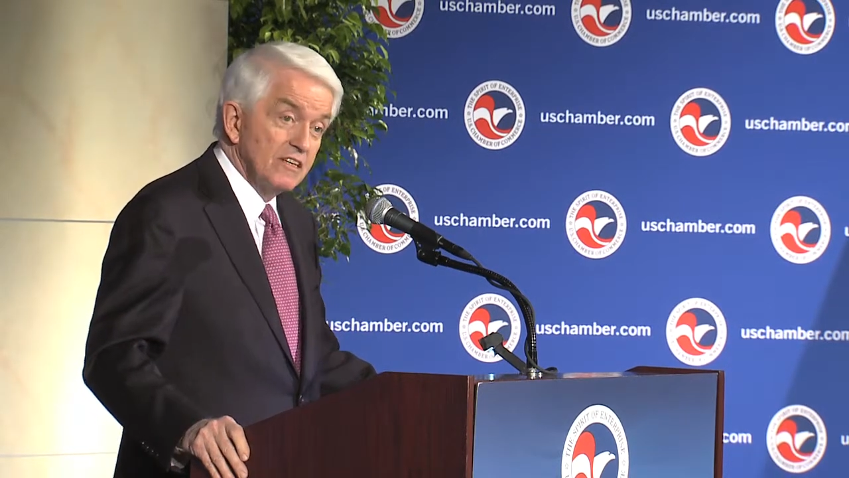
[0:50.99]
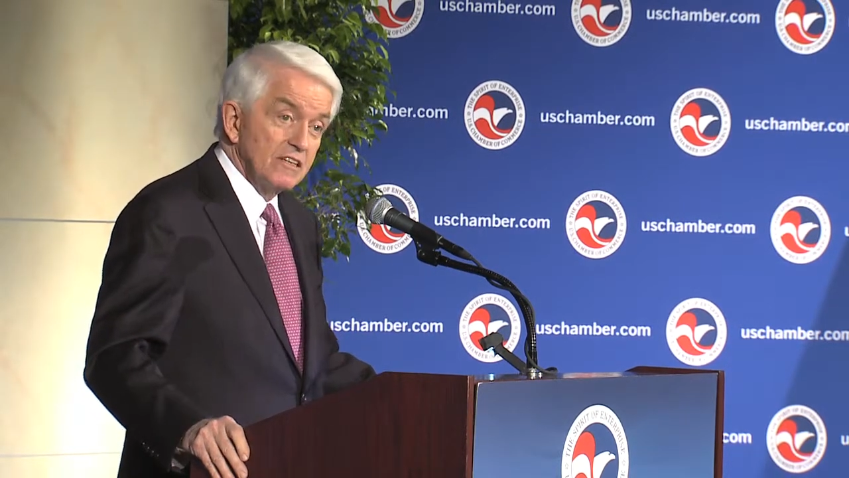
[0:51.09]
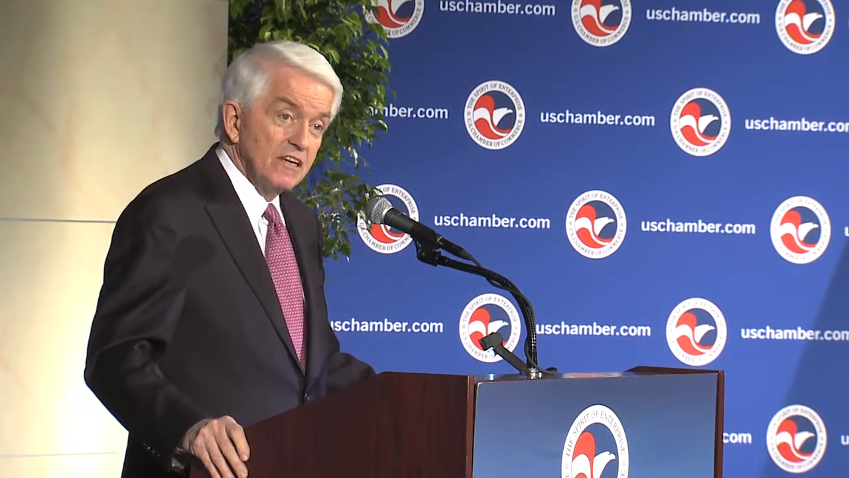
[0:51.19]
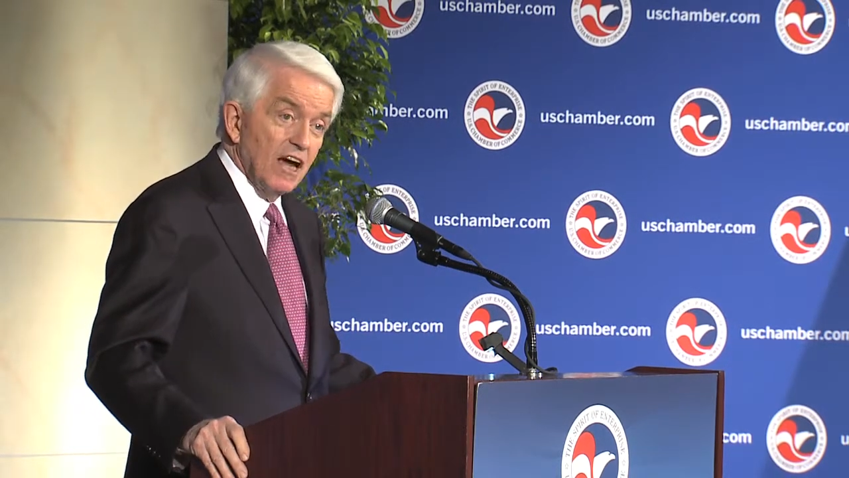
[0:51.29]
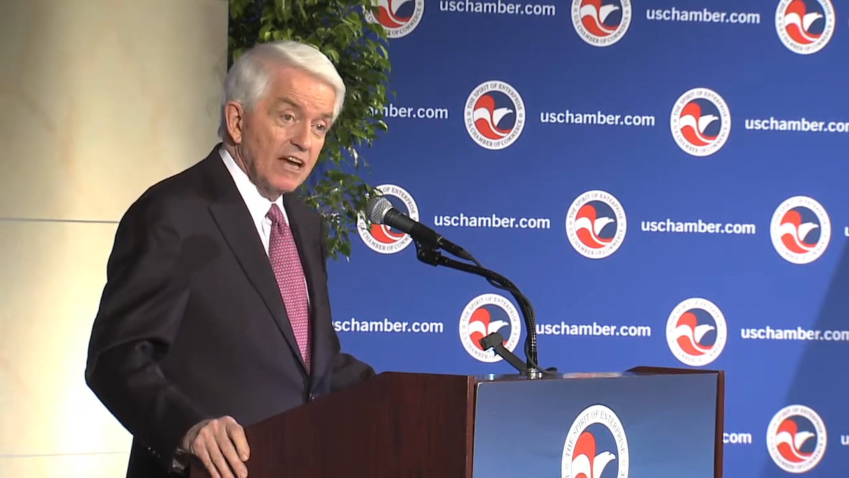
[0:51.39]

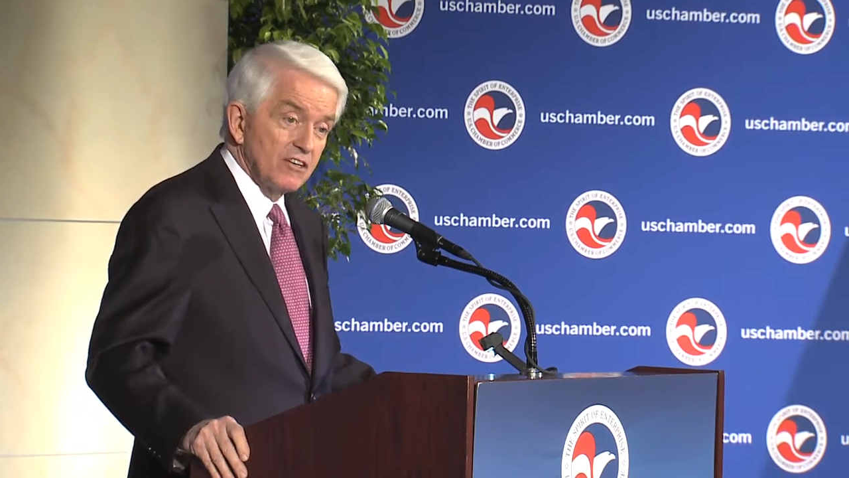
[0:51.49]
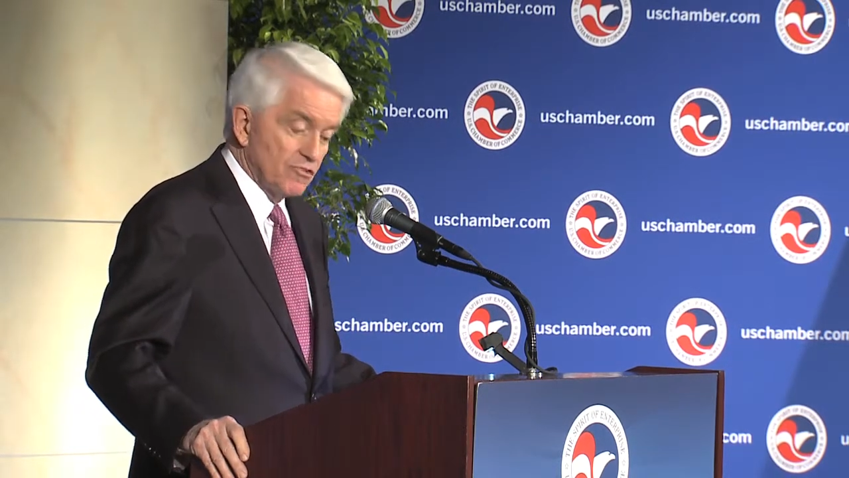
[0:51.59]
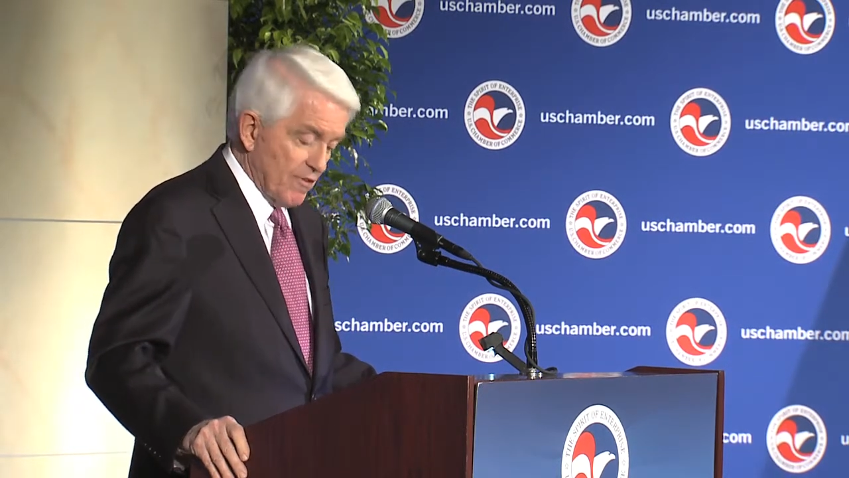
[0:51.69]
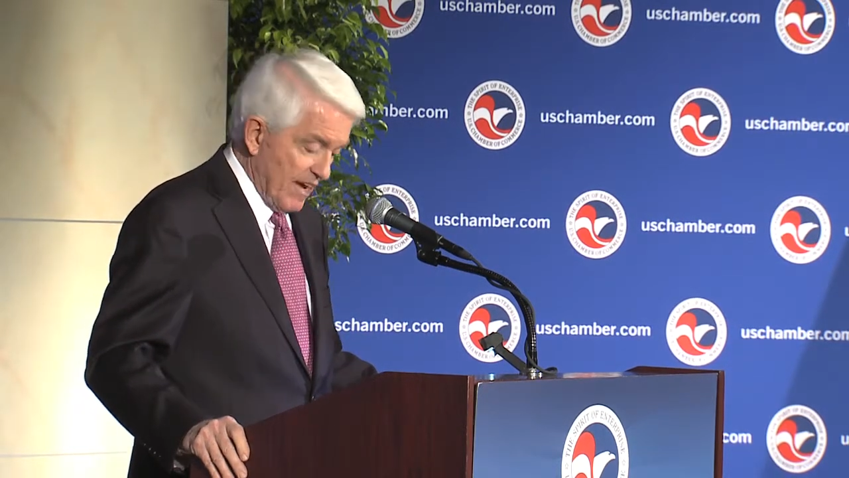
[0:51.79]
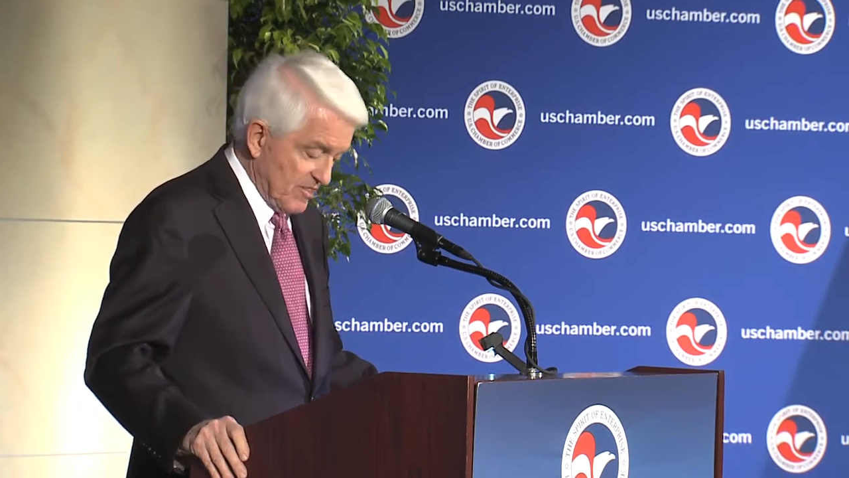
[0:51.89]
did not
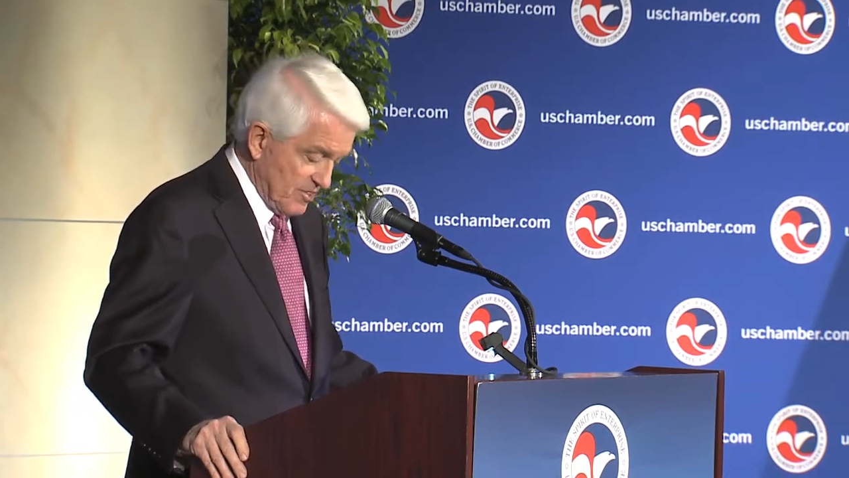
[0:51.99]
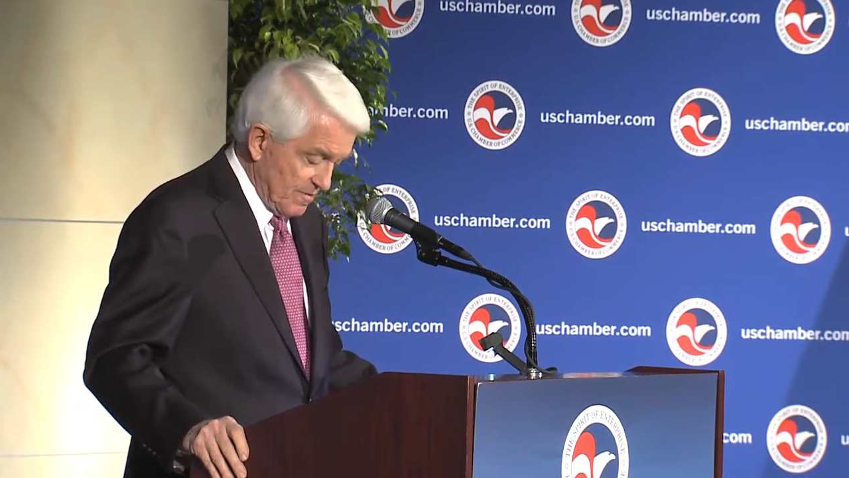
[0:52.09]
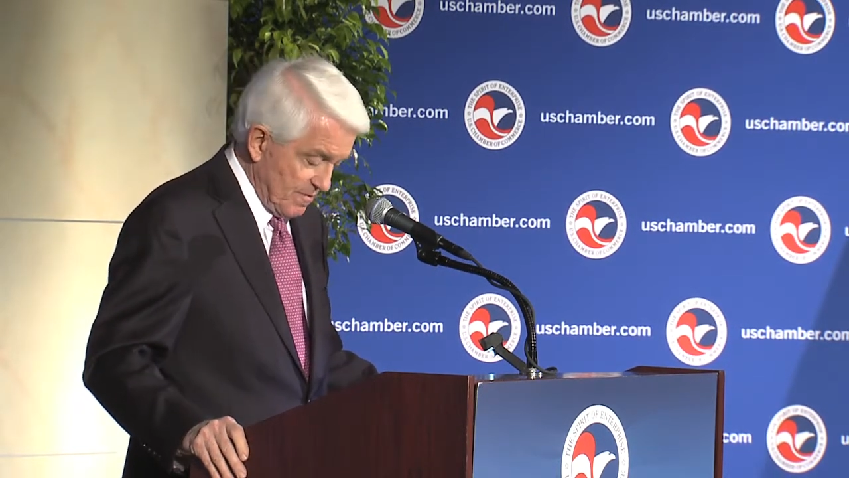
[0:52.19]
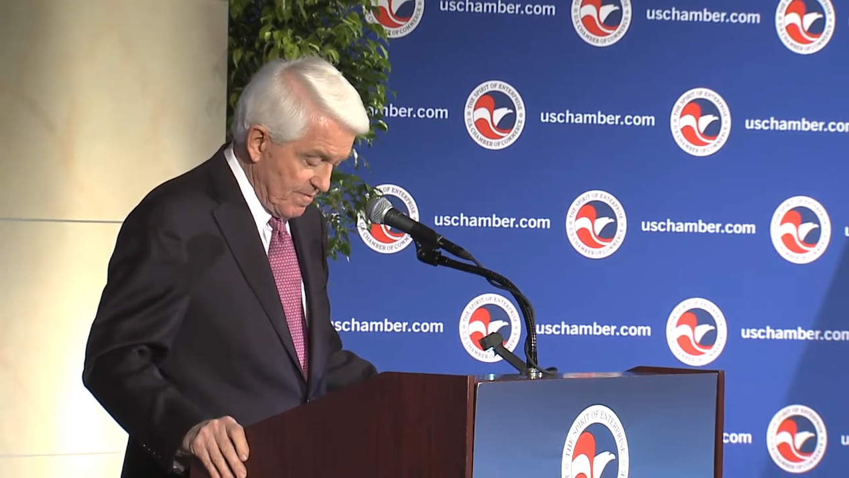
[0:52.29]
address.